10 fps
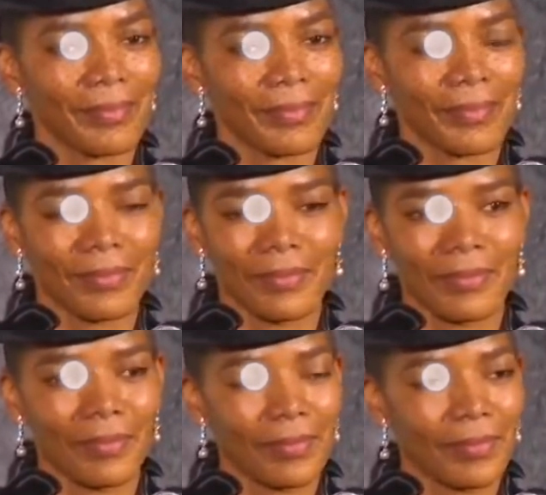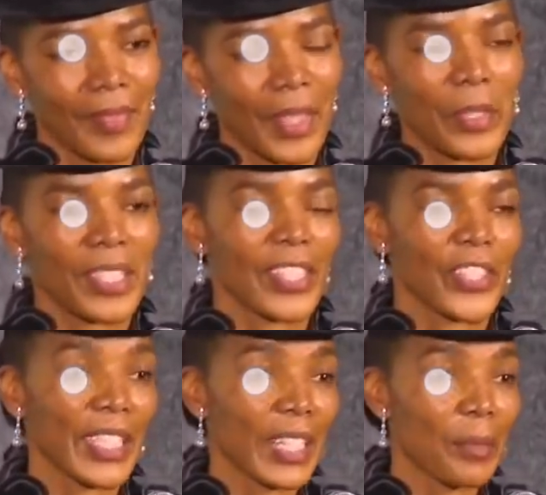there was this gentleman in a
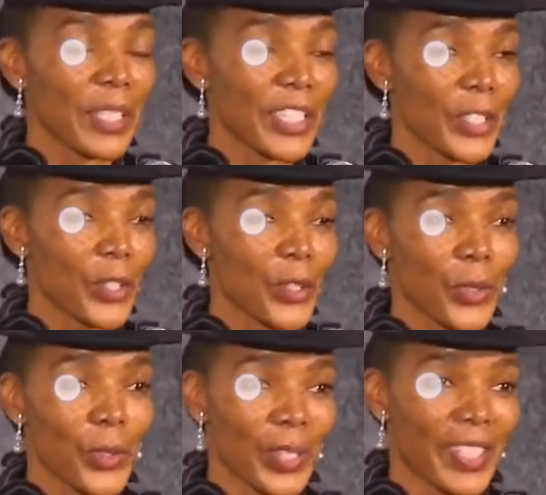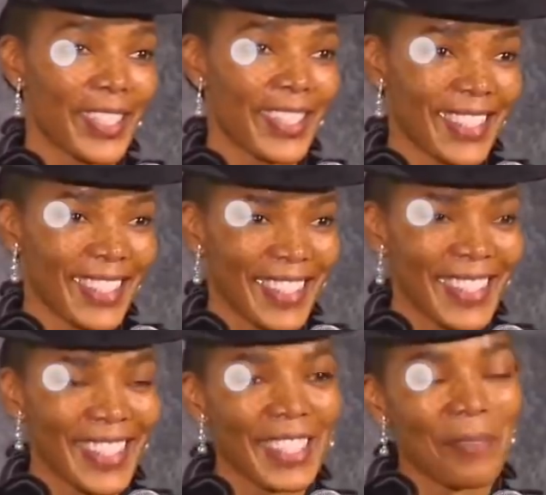suit, in a
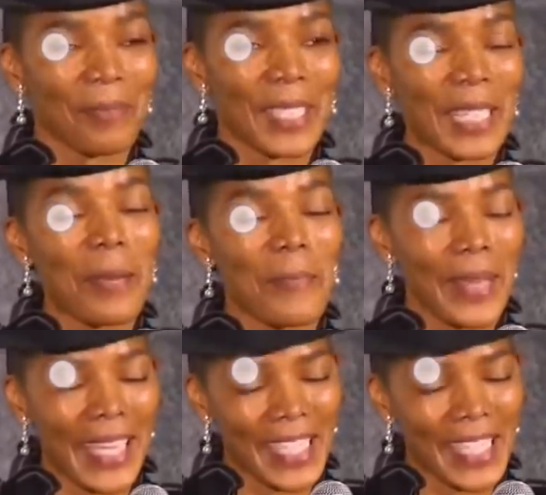baggy suit.